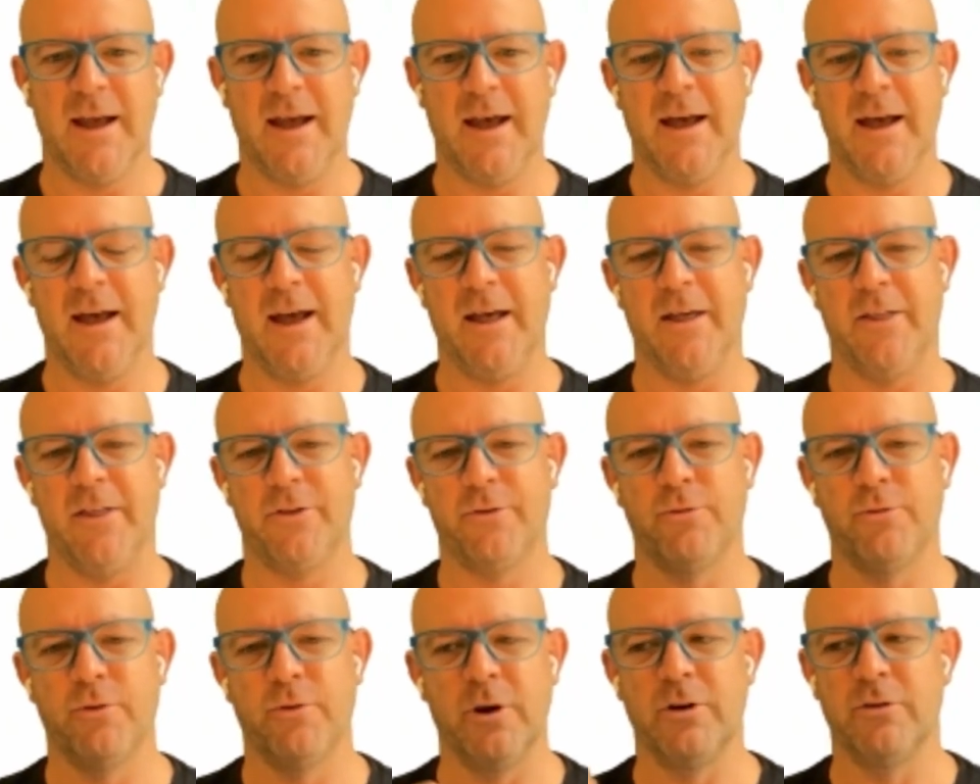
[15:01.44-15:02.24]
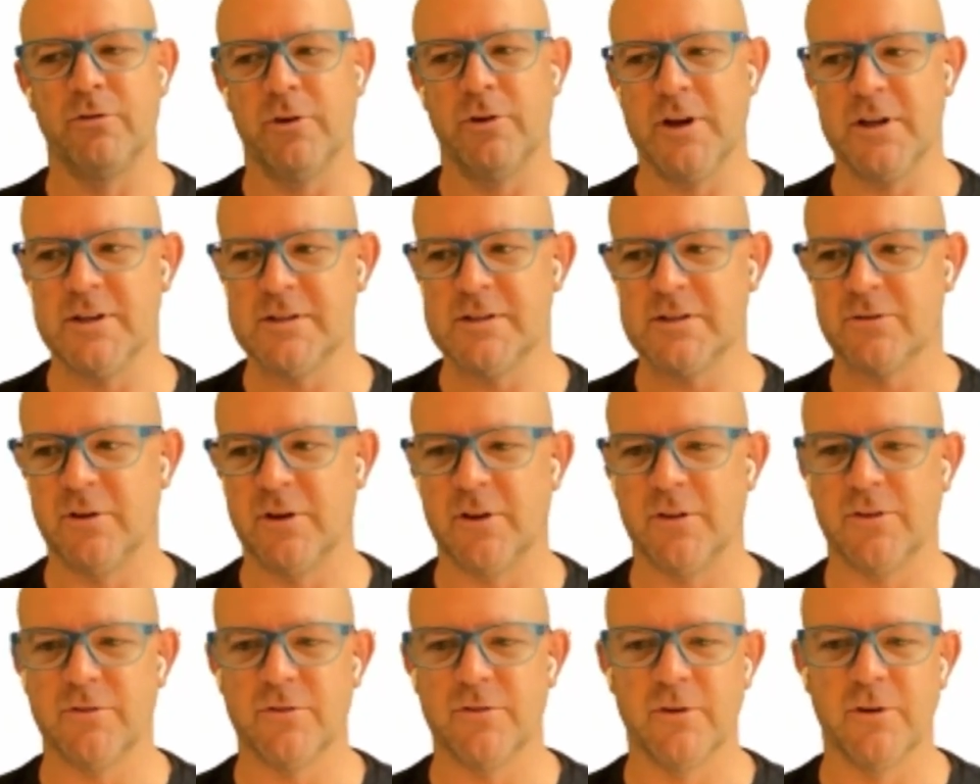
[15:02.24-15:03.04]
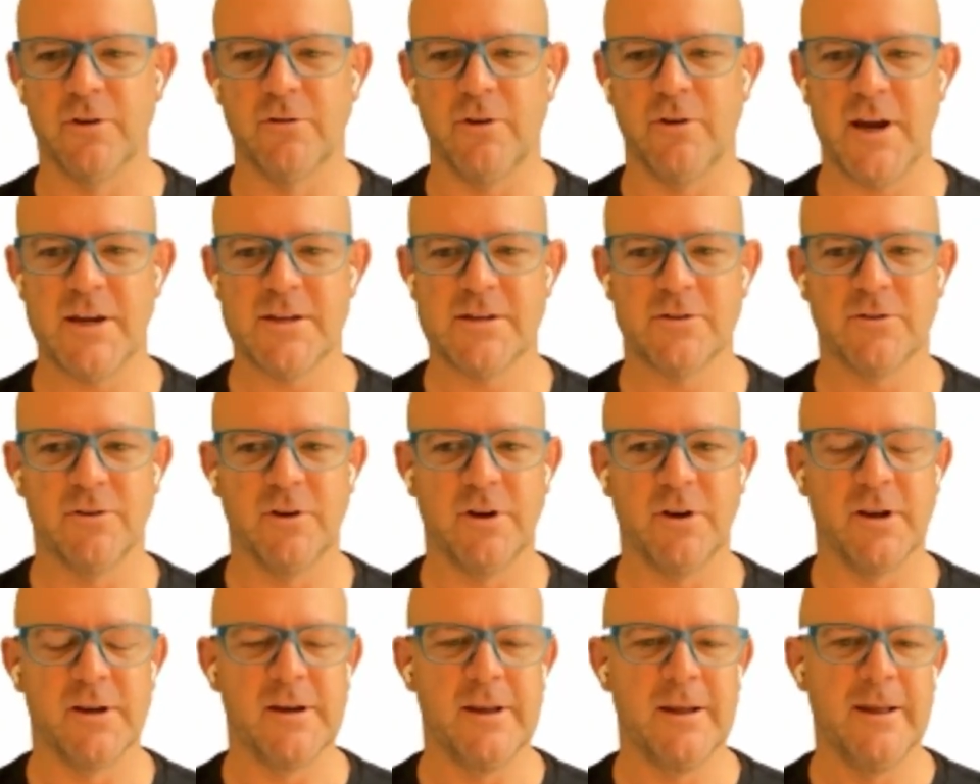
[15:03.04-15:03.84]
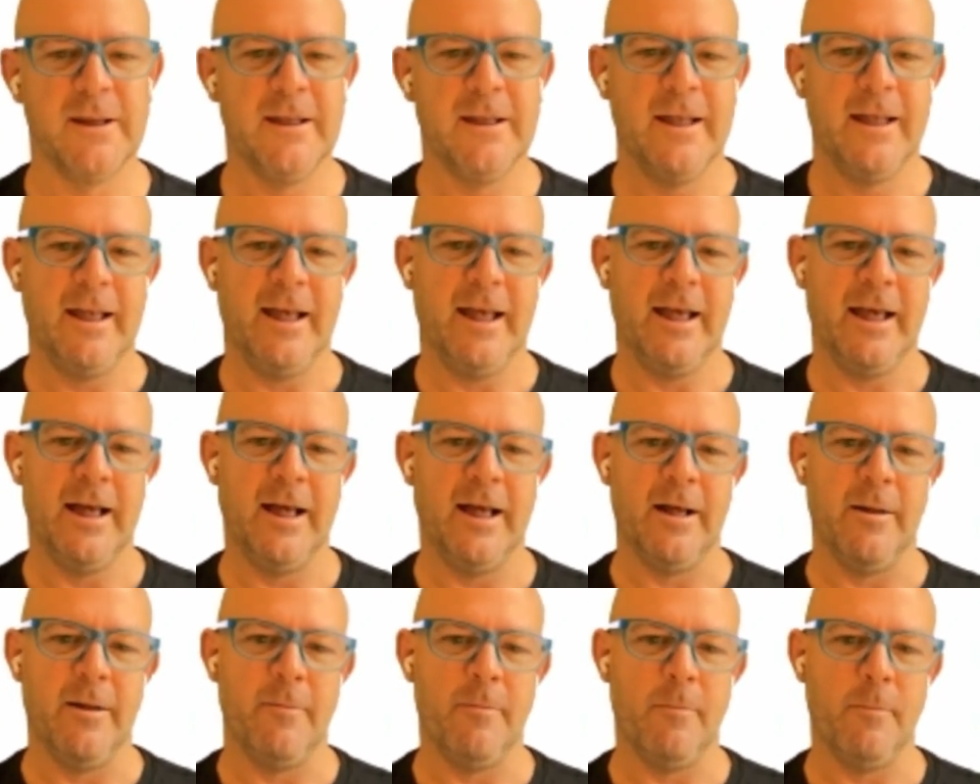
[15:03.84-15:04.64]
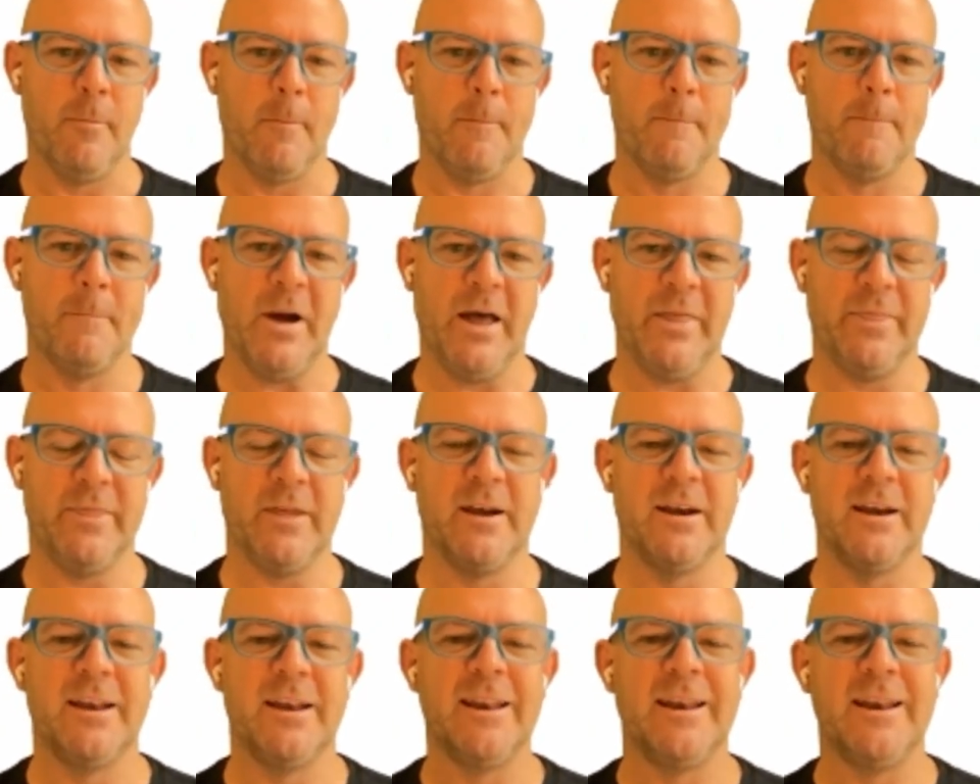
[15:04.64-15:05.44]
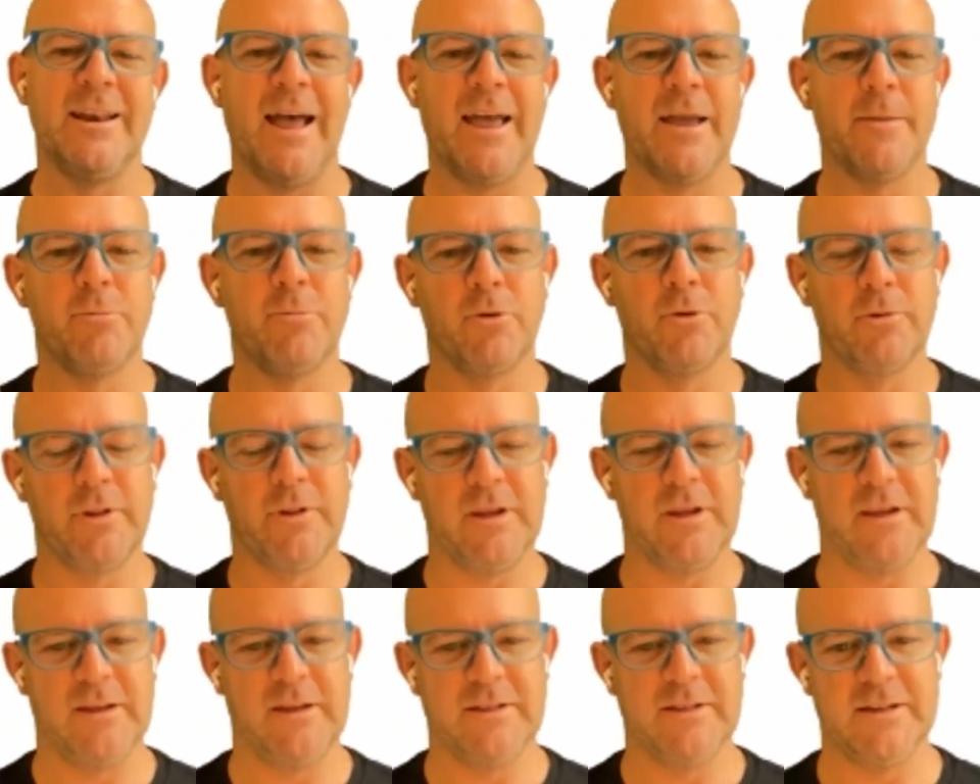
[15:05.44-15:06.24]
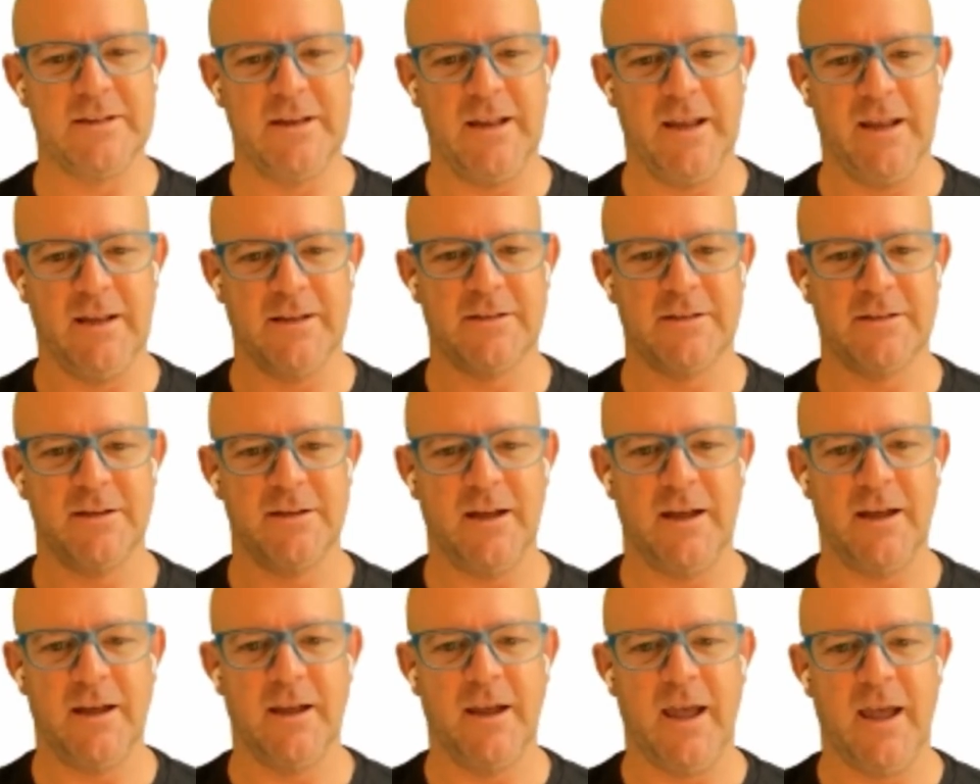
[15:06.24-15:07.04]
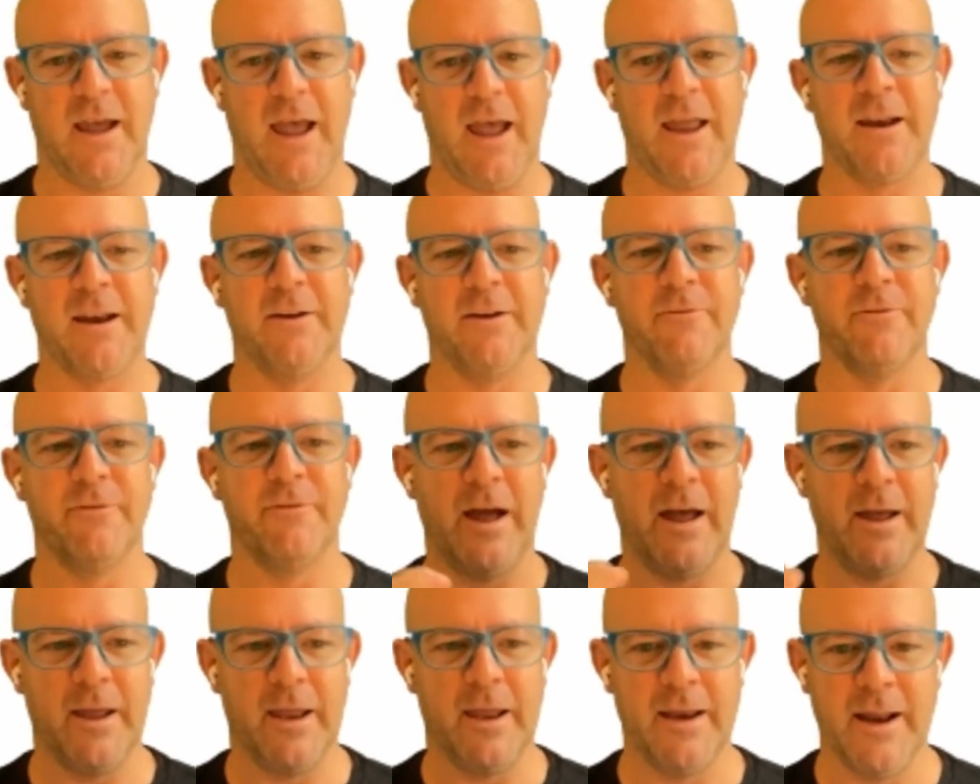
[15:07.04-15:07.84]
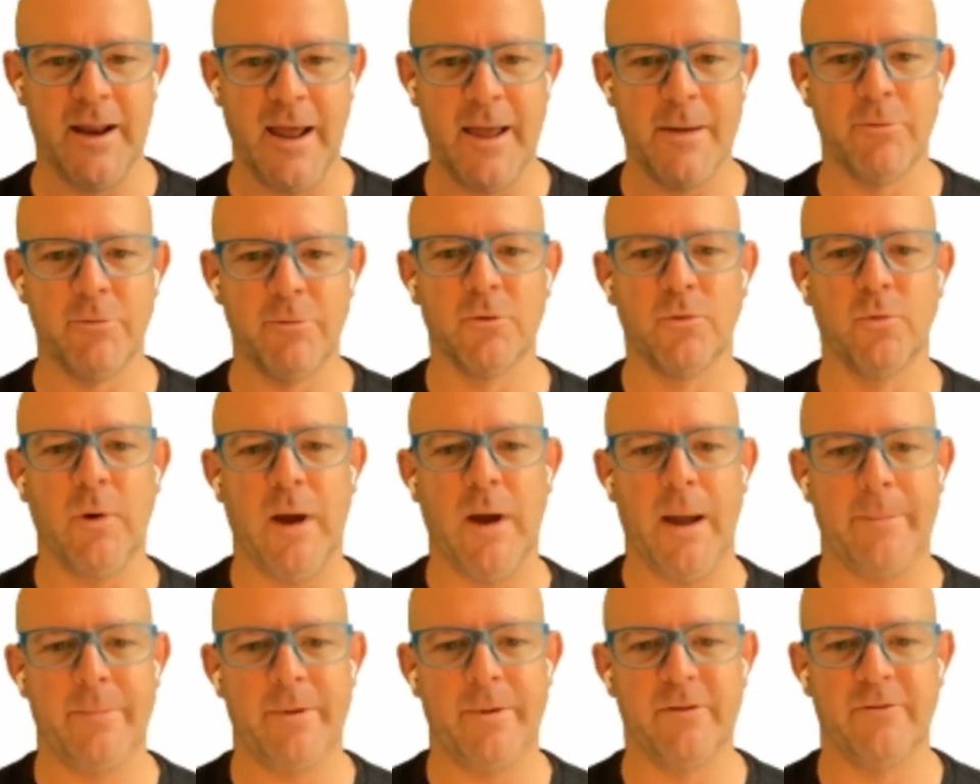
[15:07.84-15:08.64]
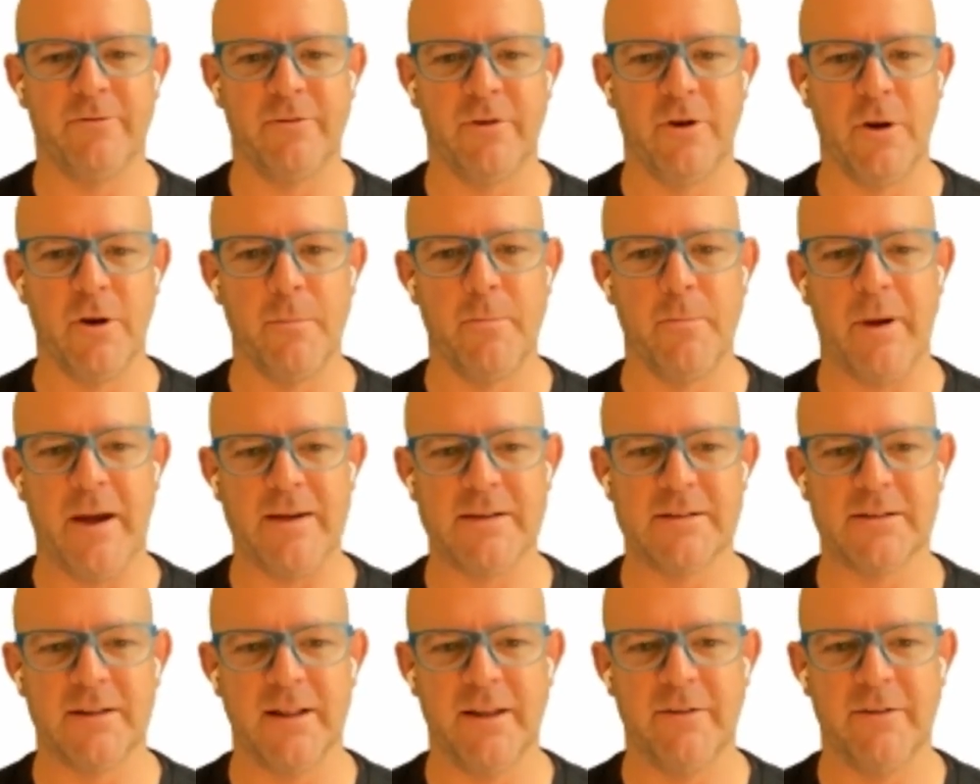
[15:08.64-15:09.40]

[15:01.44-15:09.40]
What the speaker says: through a green screen, through a grey screen, but that it enabled the internet and enabled WAP at a very base